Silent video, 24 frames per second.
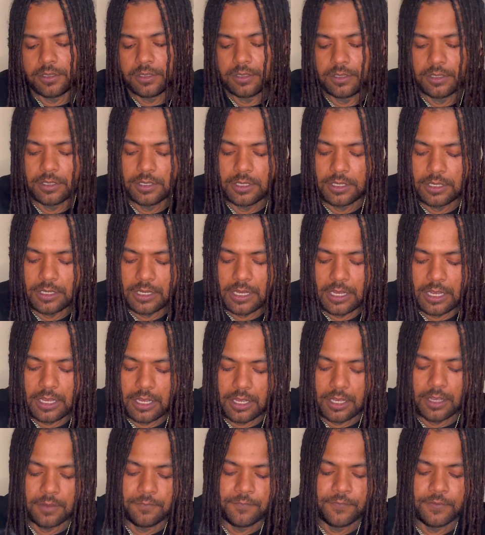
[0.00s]
or what's going on?
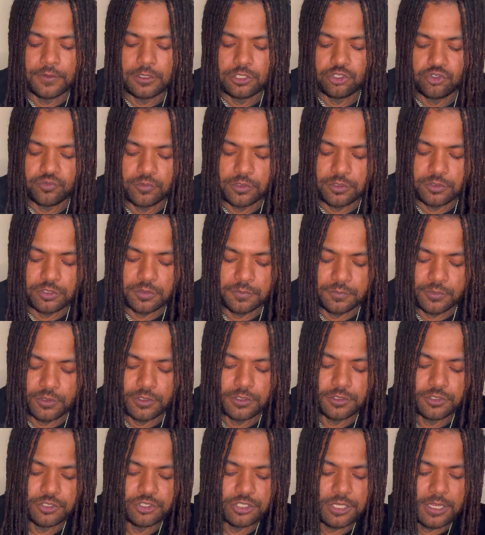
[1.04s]
I'm finished with the
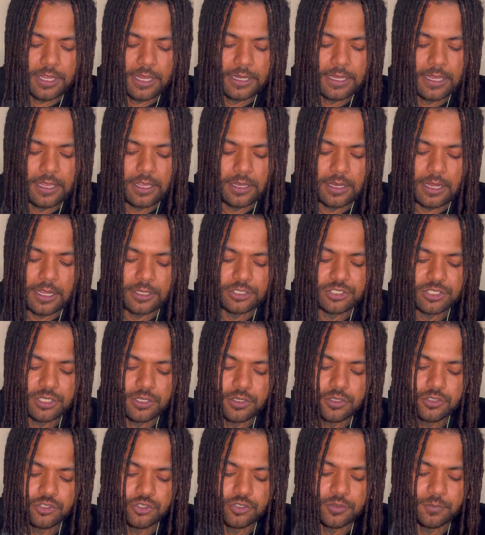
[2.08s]
books. I got I
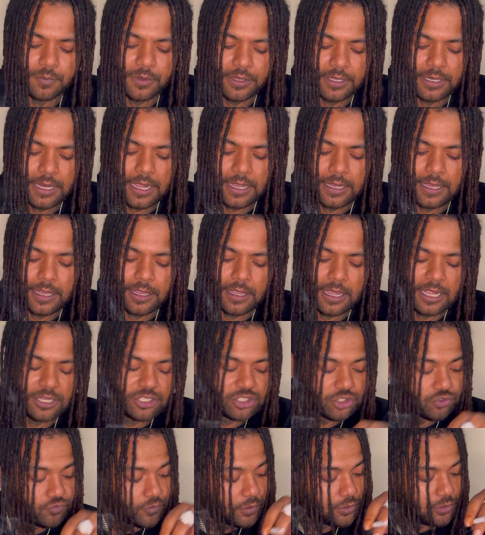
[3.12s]
turned it, man. I got I
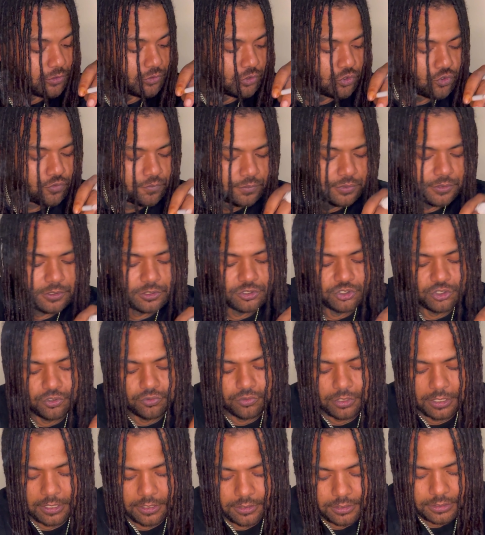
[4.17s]
just wrote a new book too
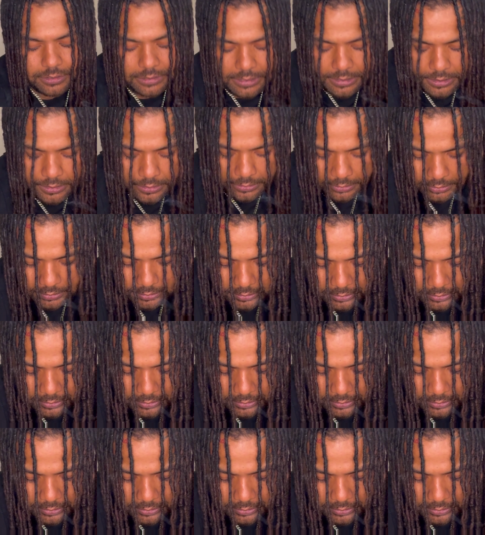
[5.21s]
the other day.